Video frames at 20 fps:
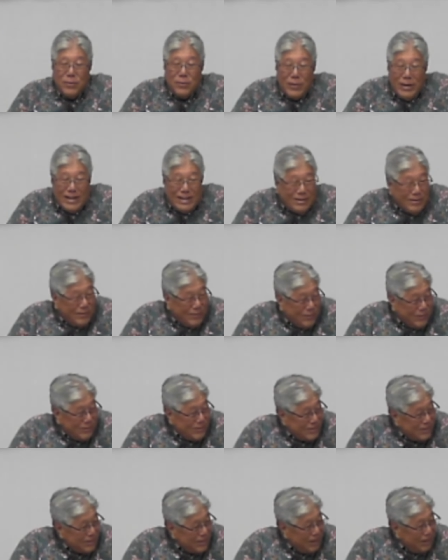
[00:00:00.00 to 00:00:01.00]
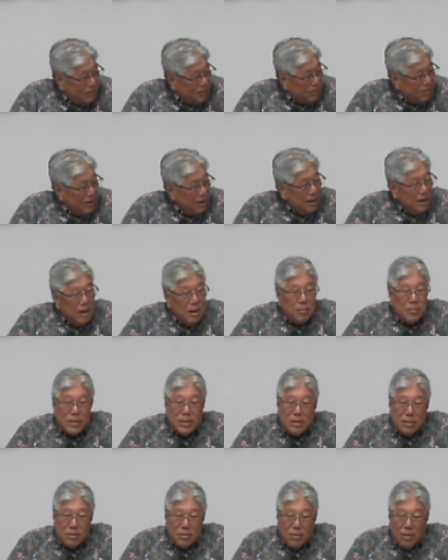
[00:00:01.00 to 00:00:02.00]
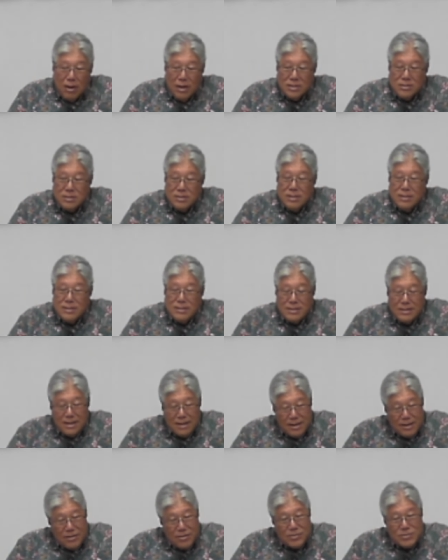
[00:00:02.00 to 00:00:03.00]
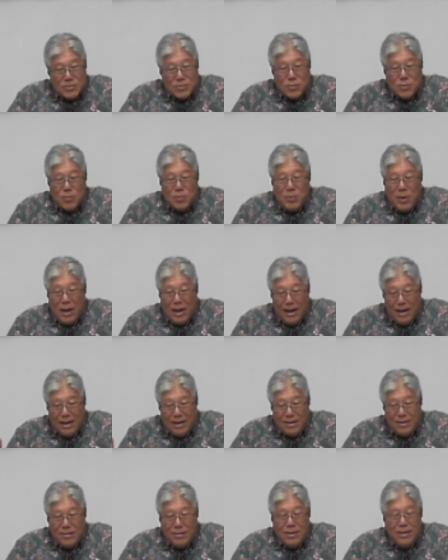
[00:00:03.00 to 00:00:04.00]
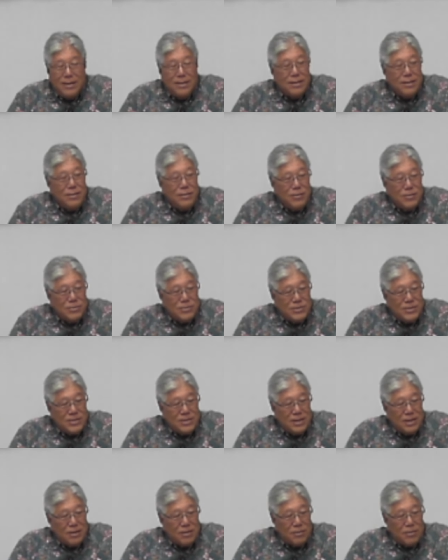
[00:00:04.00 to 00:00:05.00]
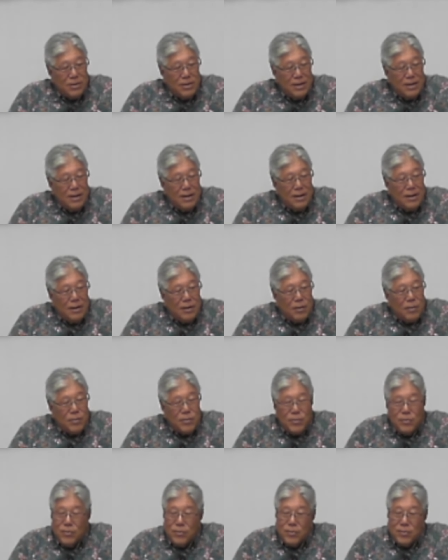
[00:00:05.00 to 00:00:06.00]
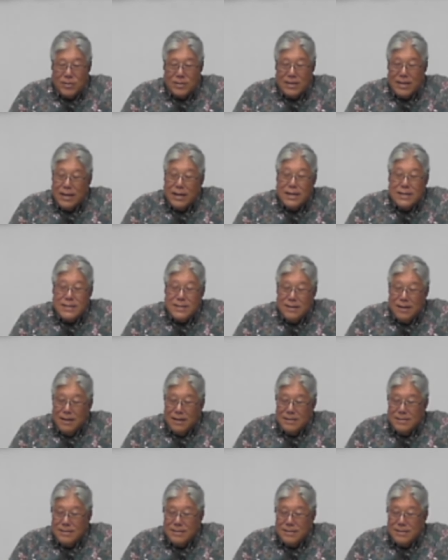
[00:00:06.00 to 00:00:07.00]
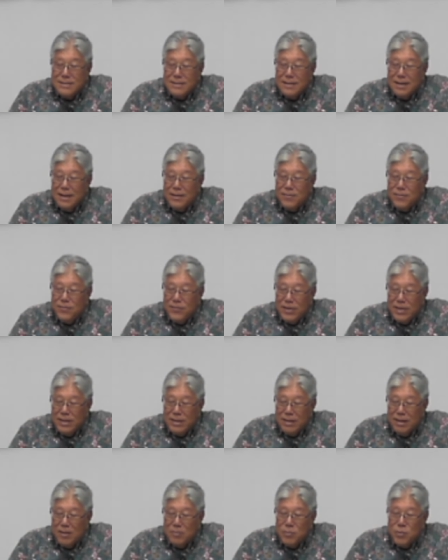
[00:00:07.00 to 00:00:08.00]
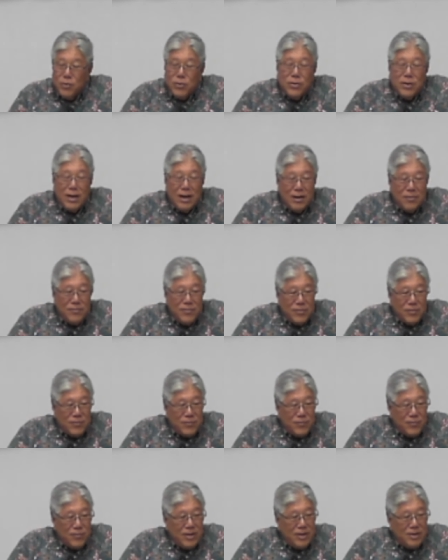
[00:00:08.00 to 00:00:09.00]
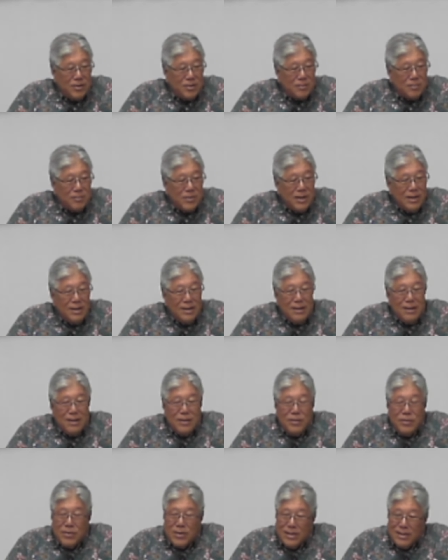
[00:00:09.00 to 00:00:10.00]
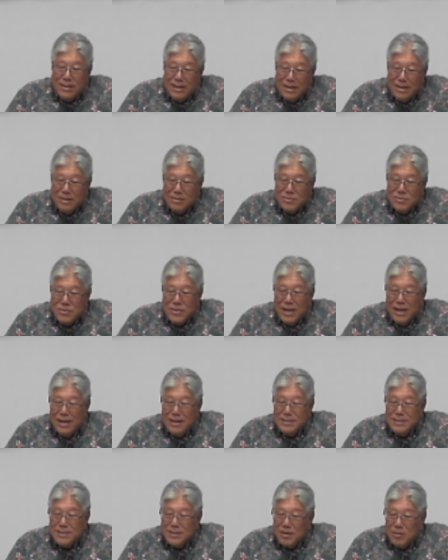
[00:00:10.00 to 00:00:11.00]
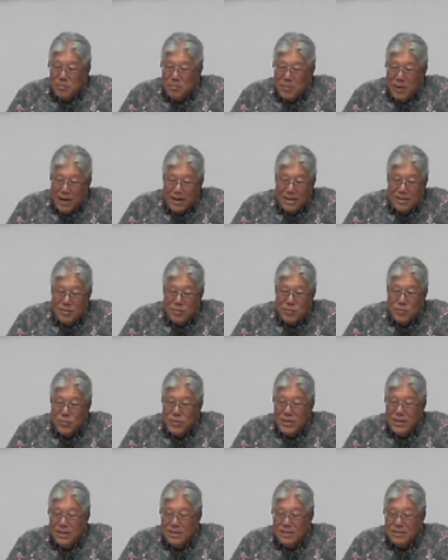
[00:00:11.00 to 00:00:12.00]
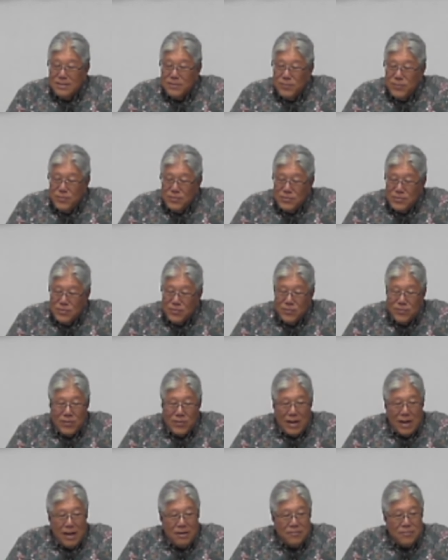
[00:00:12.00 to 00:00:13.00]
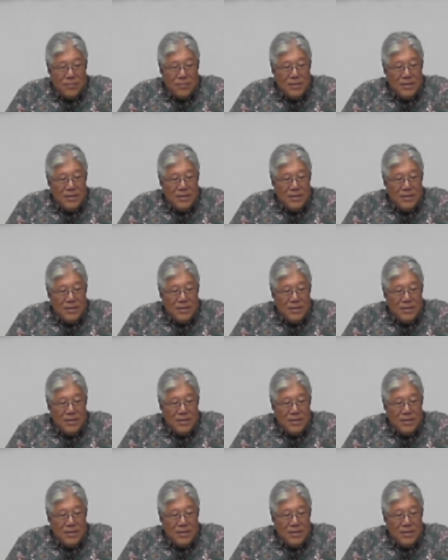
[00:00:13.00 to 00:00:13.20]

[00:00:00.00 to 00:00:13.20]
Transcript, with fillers: wanted to go to jail. But the law says, hey, you're so bad, either you go to jail or you go take a chance at Vietnam. You're going to have your freedom. You can take your chance, come back in two years if you survive.